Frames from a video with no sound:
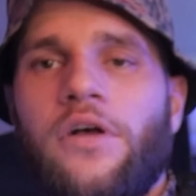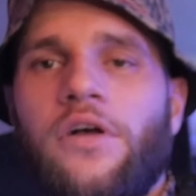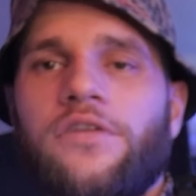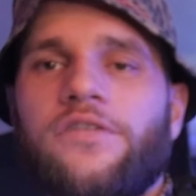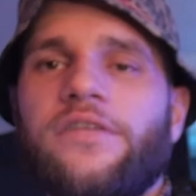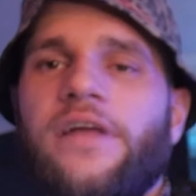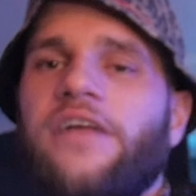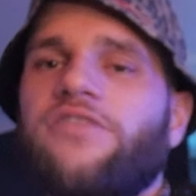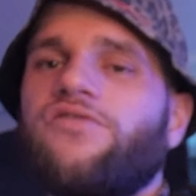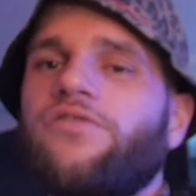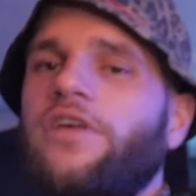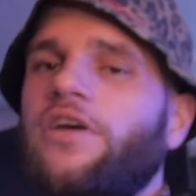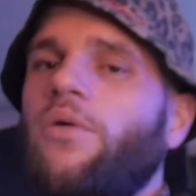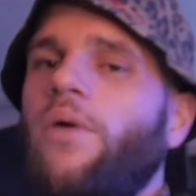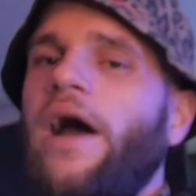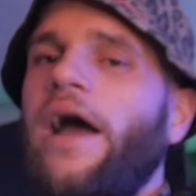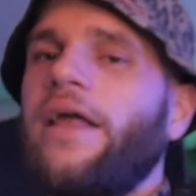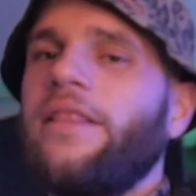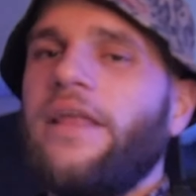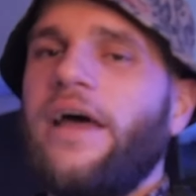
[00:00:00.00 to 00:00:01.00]
So that's really
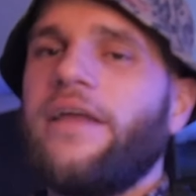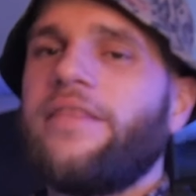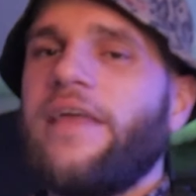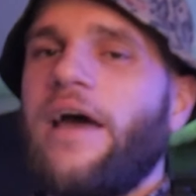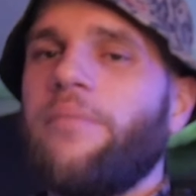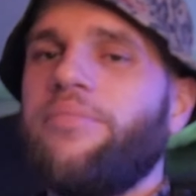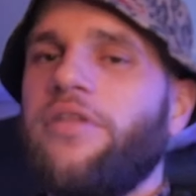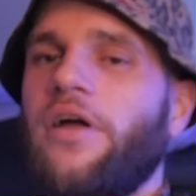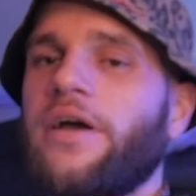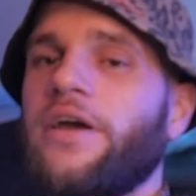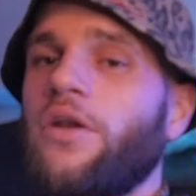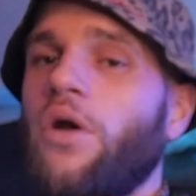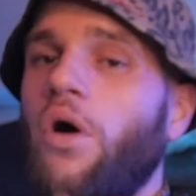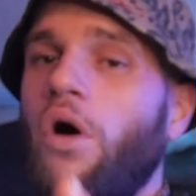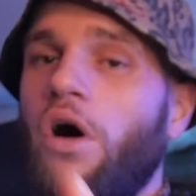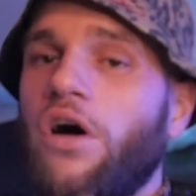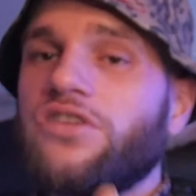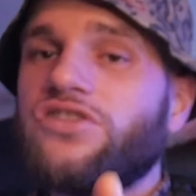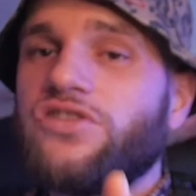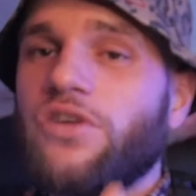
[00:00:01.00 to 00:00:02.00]
why I like that plugin.
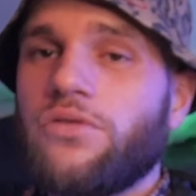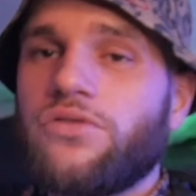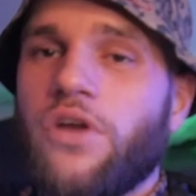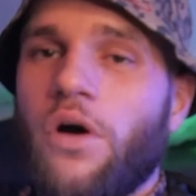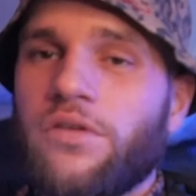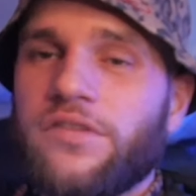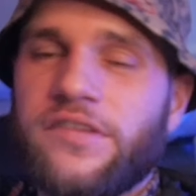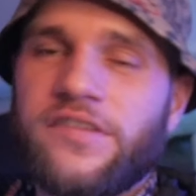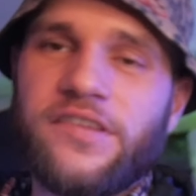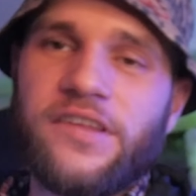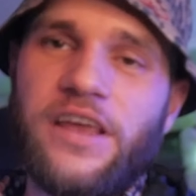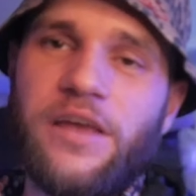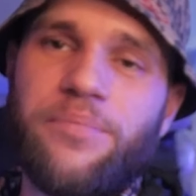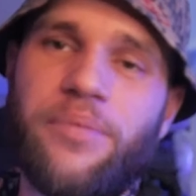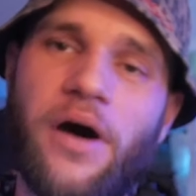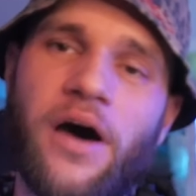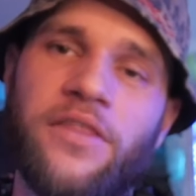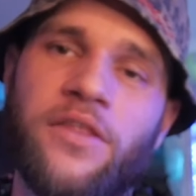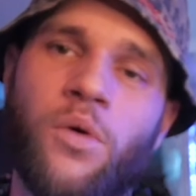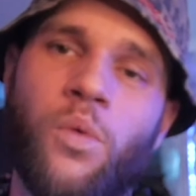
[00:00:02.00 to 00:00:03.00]
Also, don't sleep
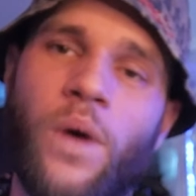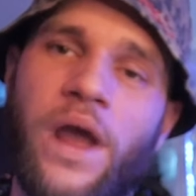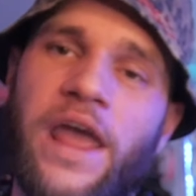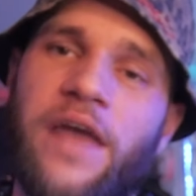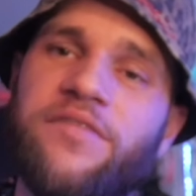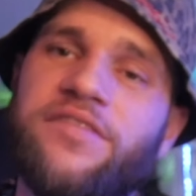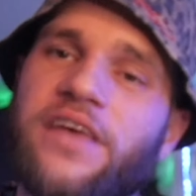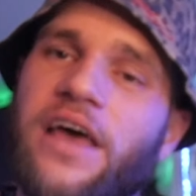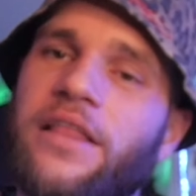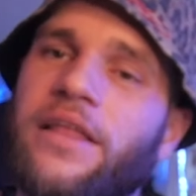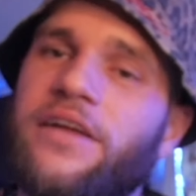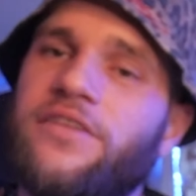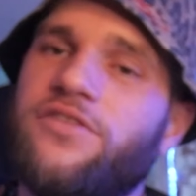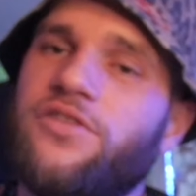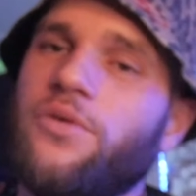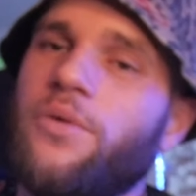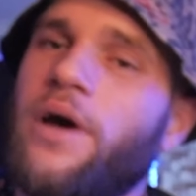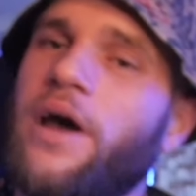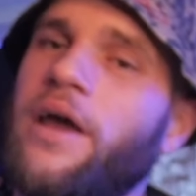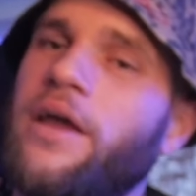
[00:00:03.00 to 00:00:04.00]
on the Waves
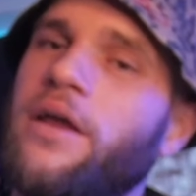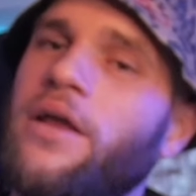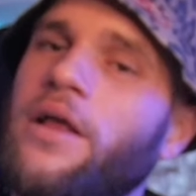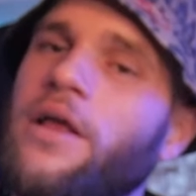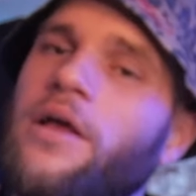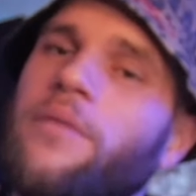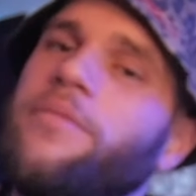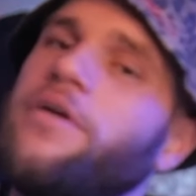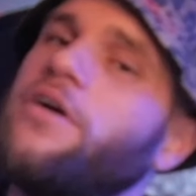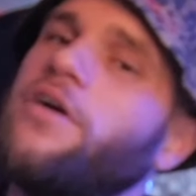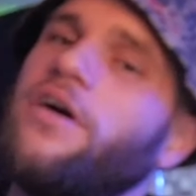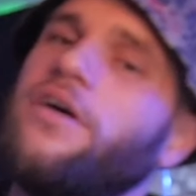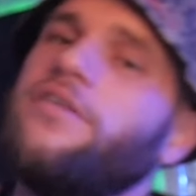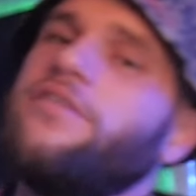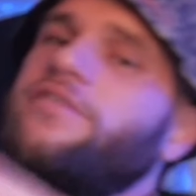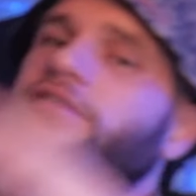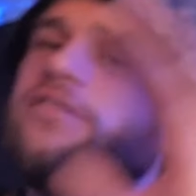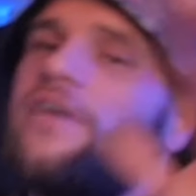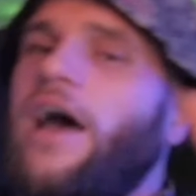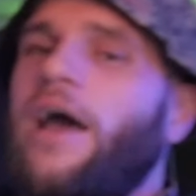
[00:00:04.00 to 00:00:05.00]
LA2A
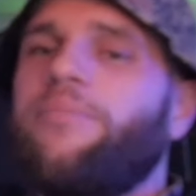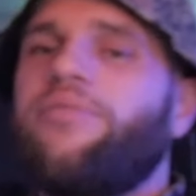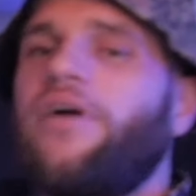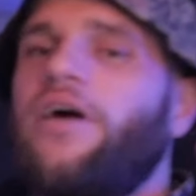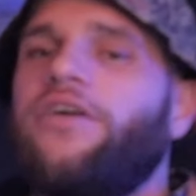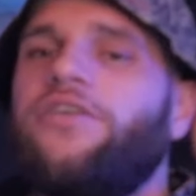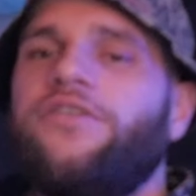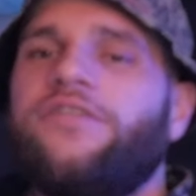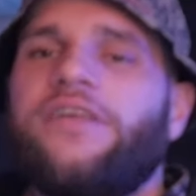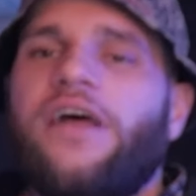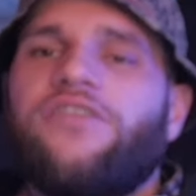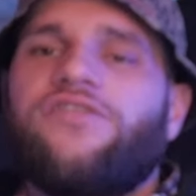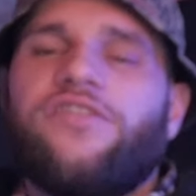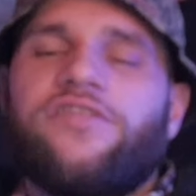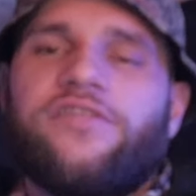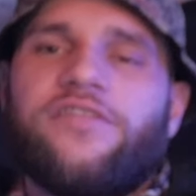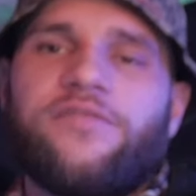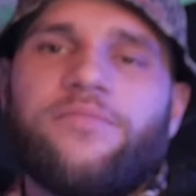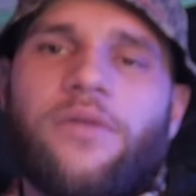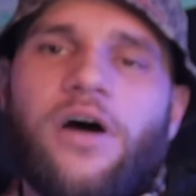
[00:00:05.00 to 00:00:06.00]
because I probably use that
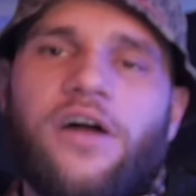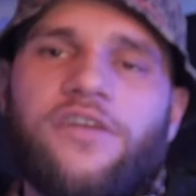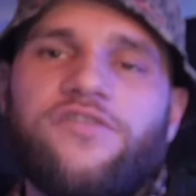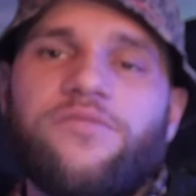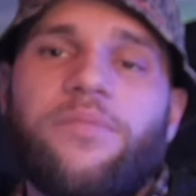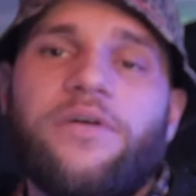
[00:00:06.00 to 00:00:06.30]
just as much.